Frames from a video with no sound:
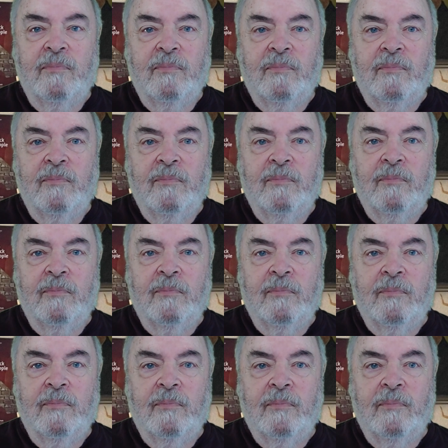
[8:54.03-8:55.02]

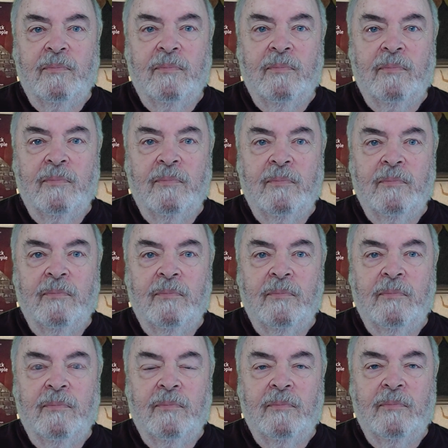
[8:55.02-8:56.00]

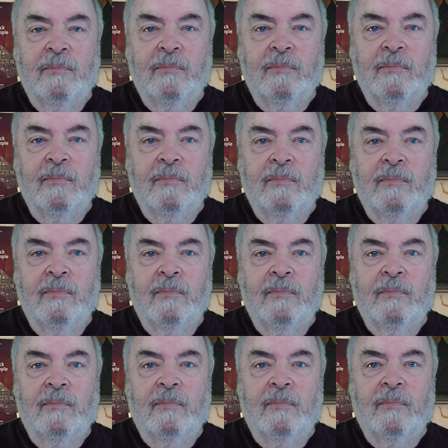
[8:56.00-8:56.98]

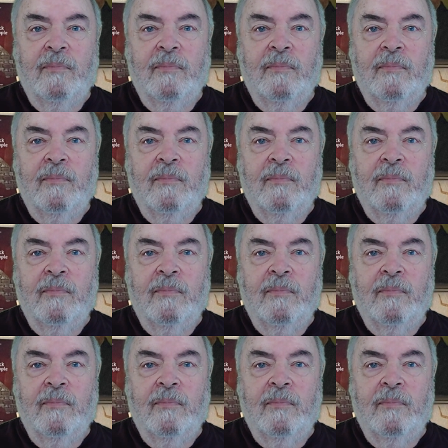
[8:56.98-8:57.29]
The person shown says nothing.